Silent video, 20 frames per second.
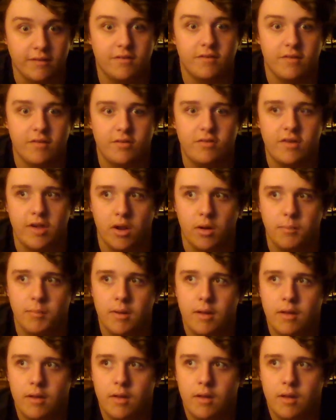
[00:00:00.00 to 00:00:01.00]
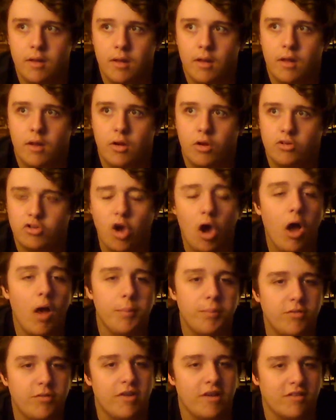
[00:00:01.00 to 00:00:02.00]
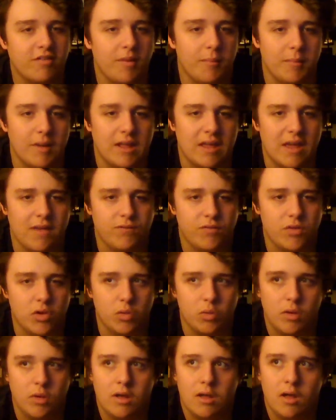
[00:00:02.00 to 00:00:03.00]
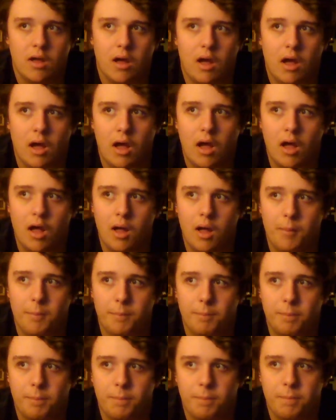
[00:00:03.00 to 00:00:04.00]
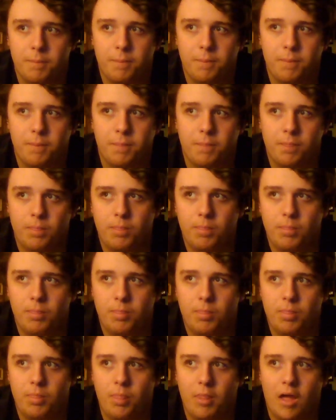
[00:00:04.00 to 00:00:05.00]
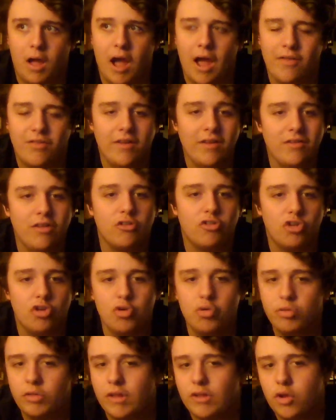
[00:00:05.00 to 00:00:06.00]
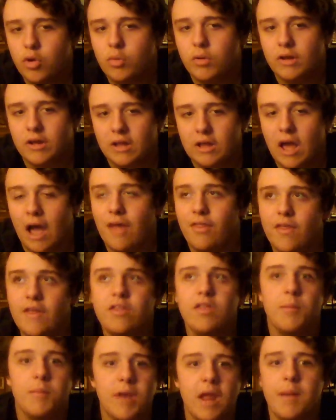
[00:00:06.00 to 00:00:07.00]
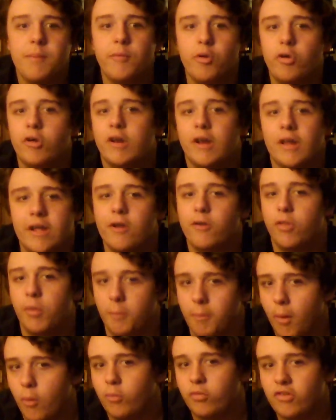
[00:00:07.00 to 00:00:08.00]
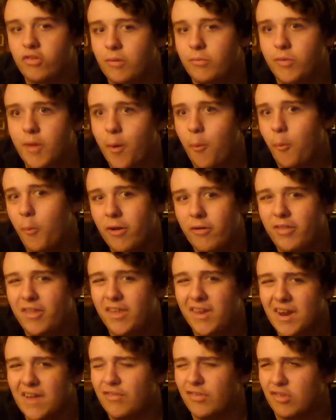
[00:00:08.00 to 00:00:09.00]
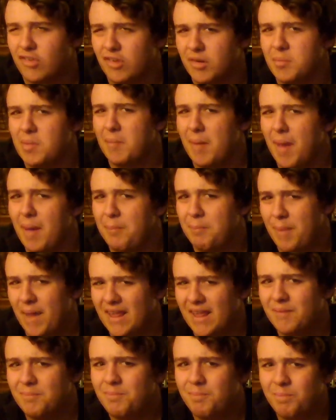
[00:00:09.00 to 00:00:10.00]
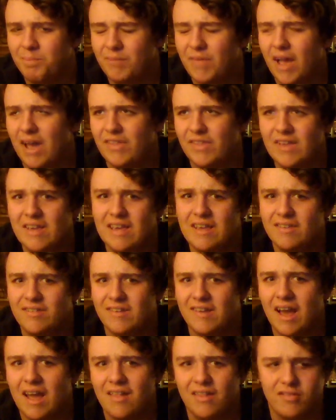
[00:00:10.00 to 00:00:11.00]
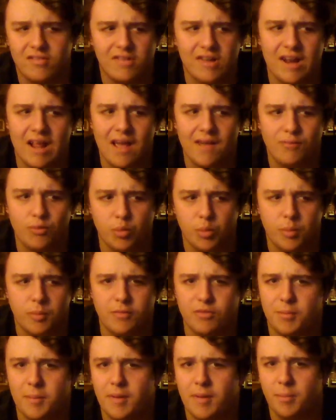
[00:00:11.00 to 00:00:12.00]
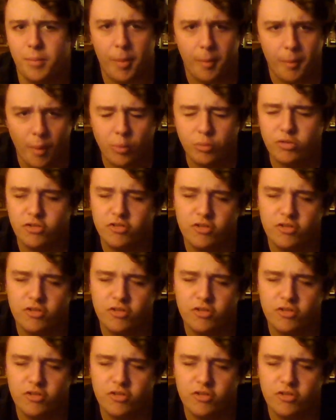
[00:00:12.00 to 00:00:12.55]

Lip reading: this year, top 6 I'm going to give you. I think the two that you could... I think the name you're going to hear the most out there, weirdly enough, is going to be Matt Benning. I think he's the guy that's going to have the rumors about him the most.